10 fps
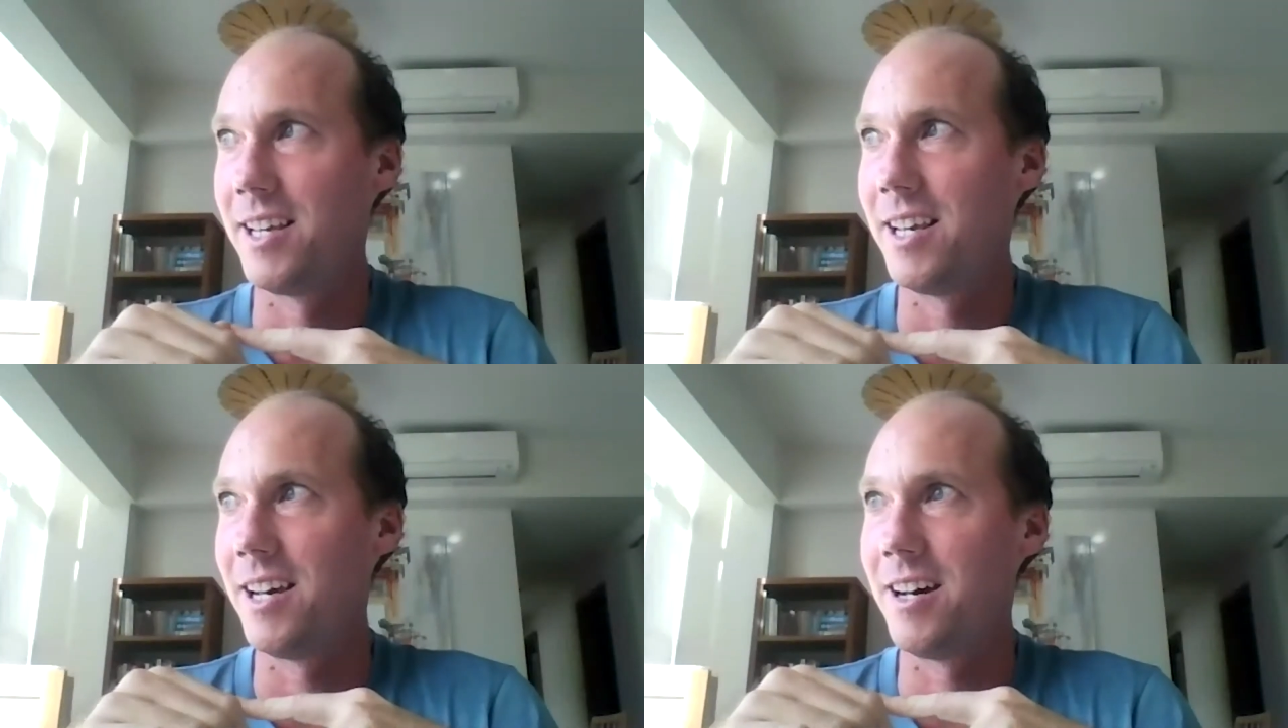
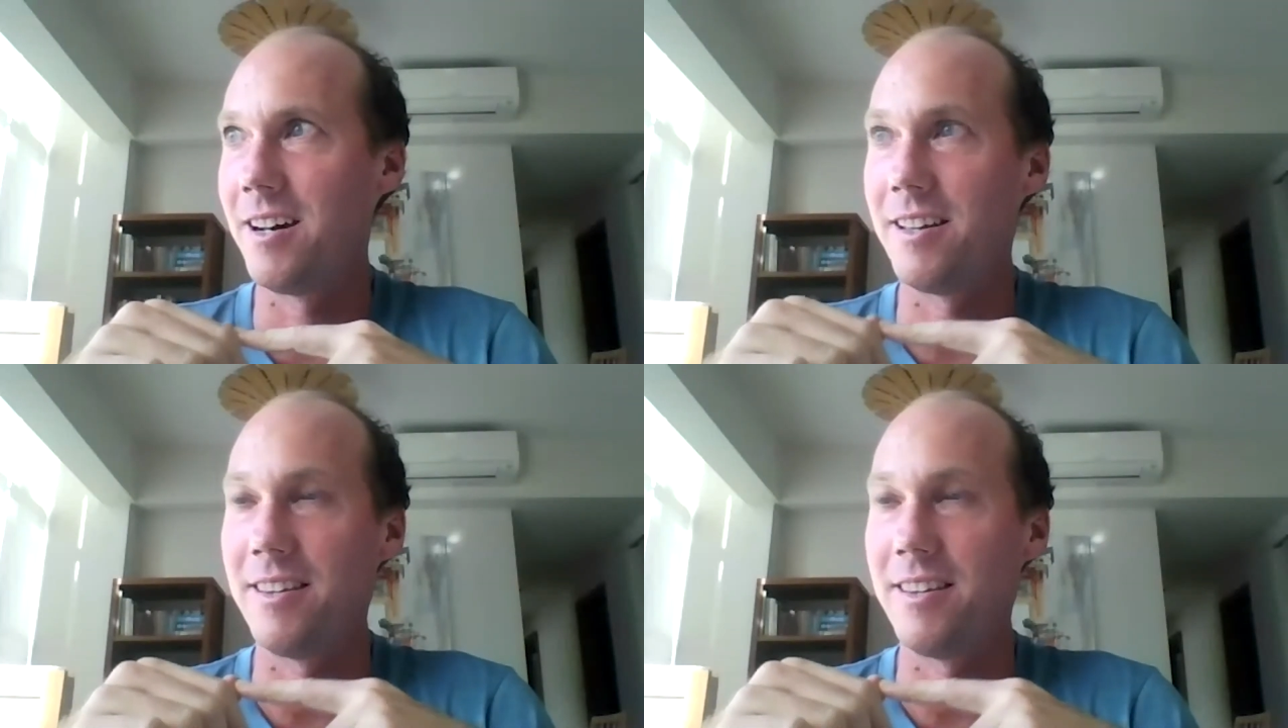
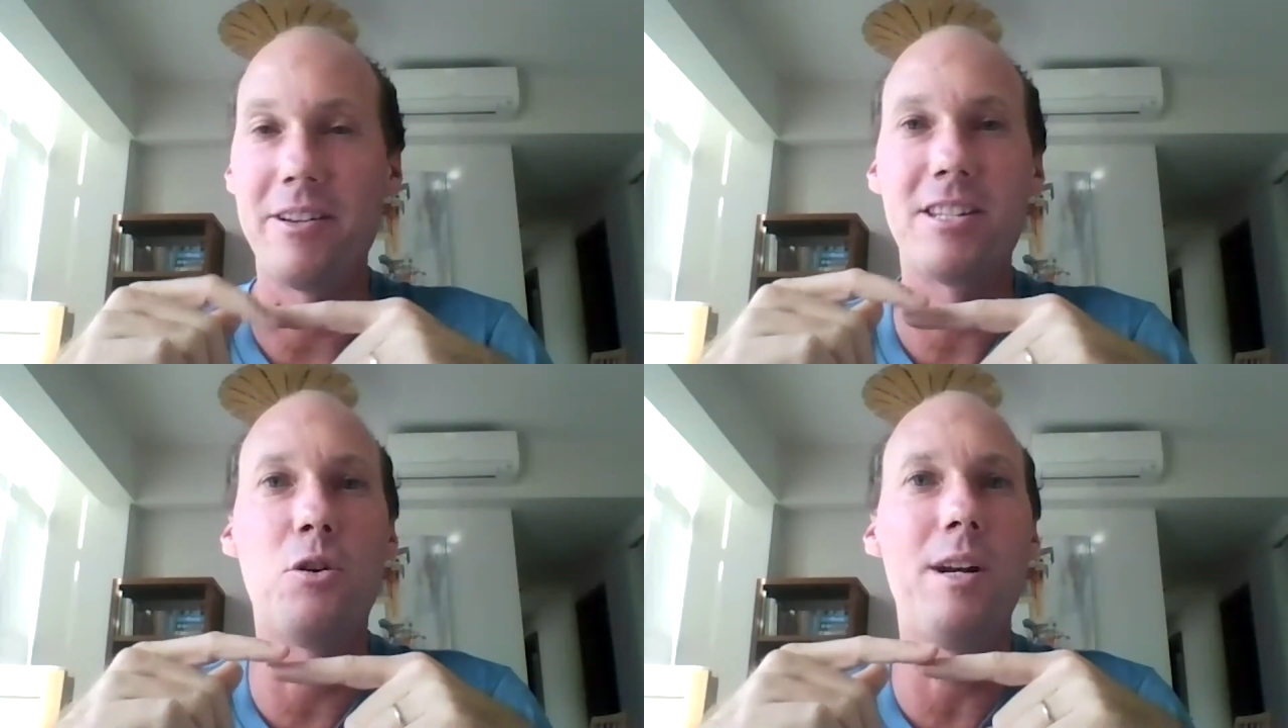There
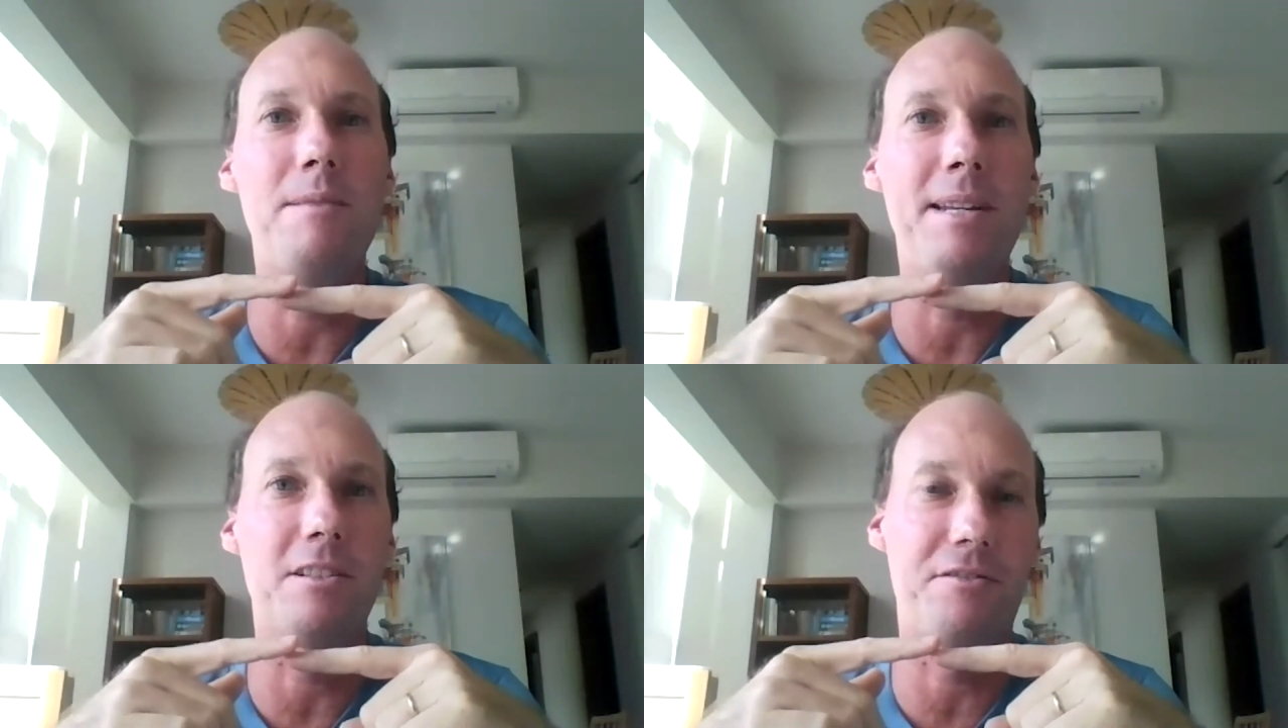is no
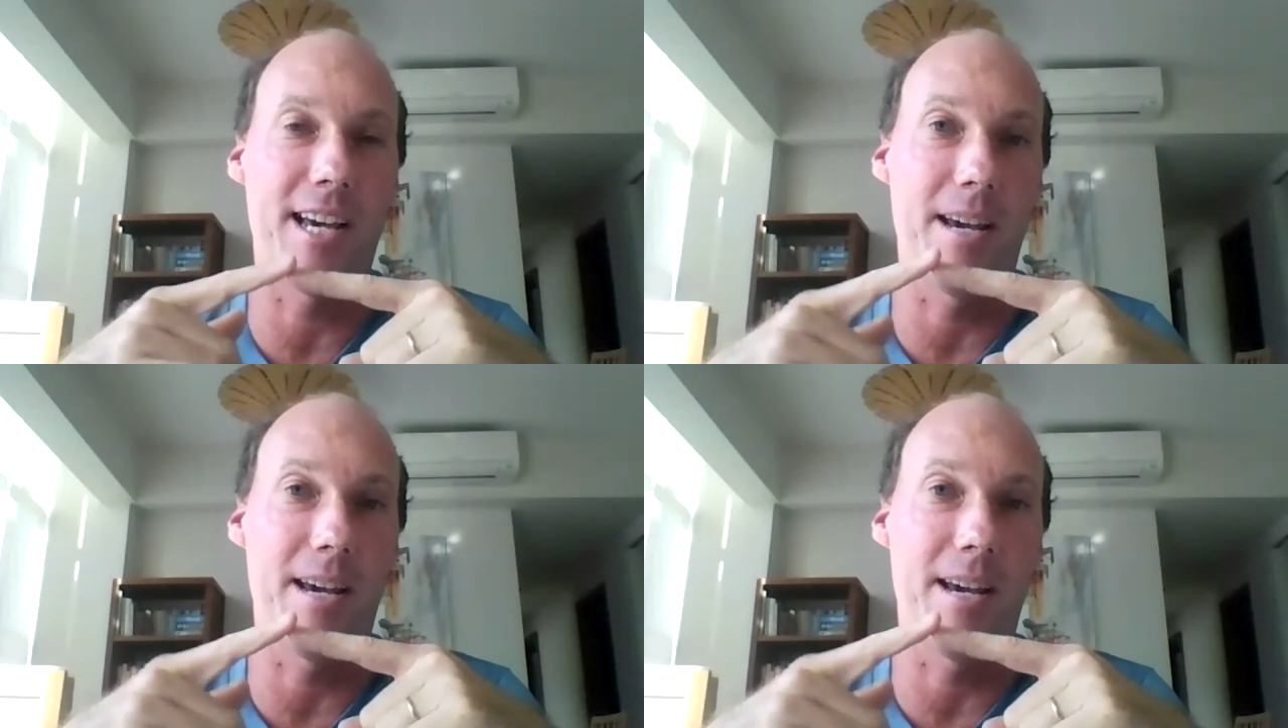limit of
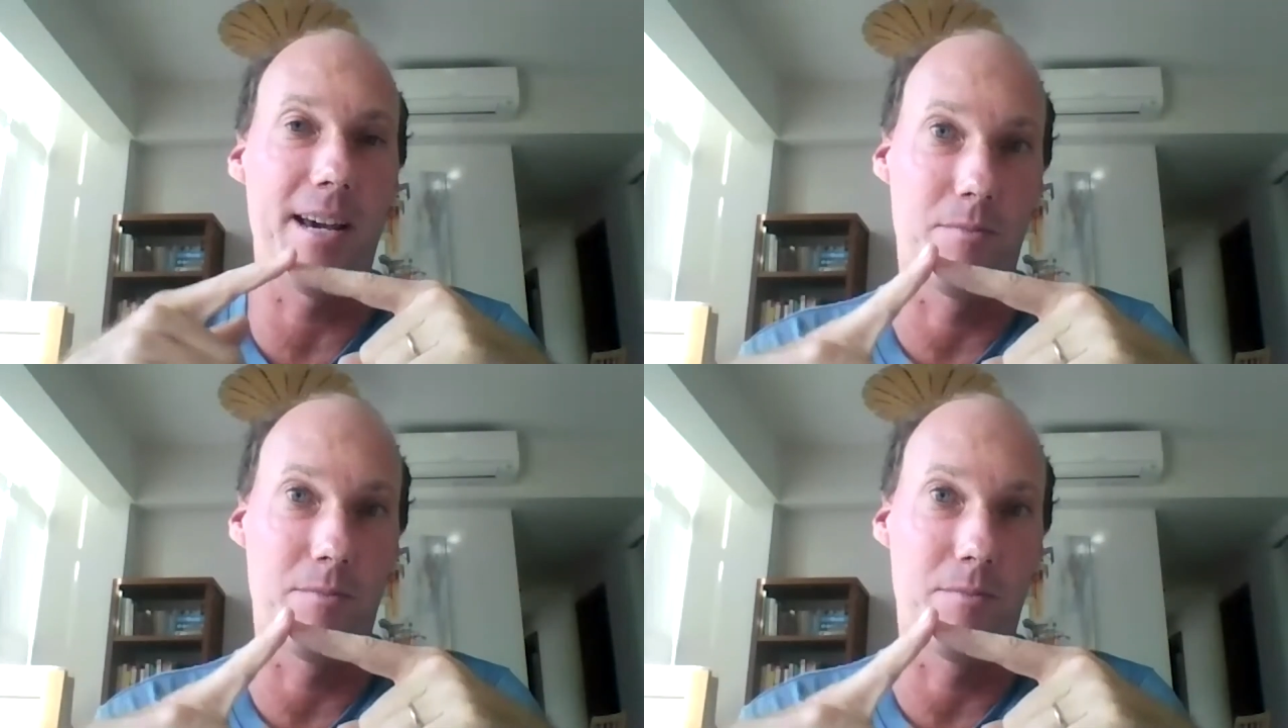time.